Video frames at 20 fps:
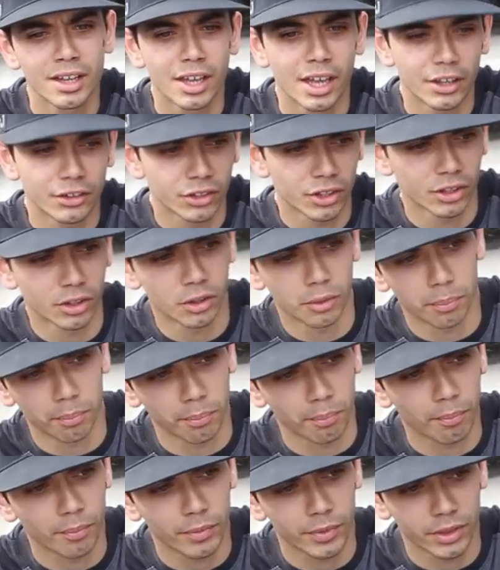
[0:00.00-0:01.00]
it's gonna
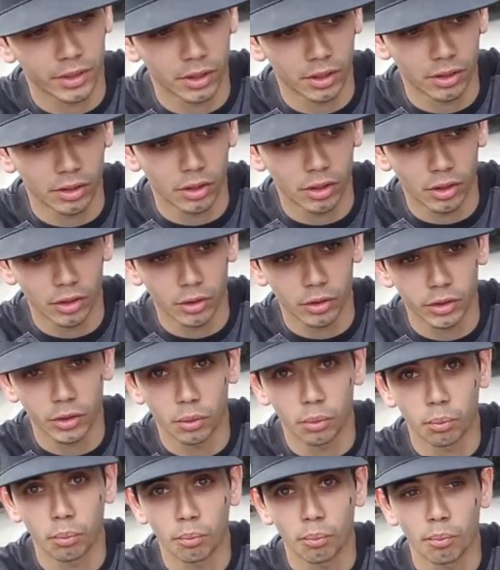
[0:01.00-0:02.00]
the
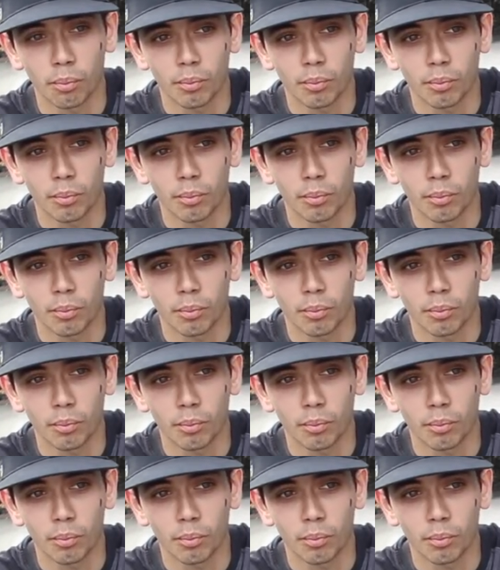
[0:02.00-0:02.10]
the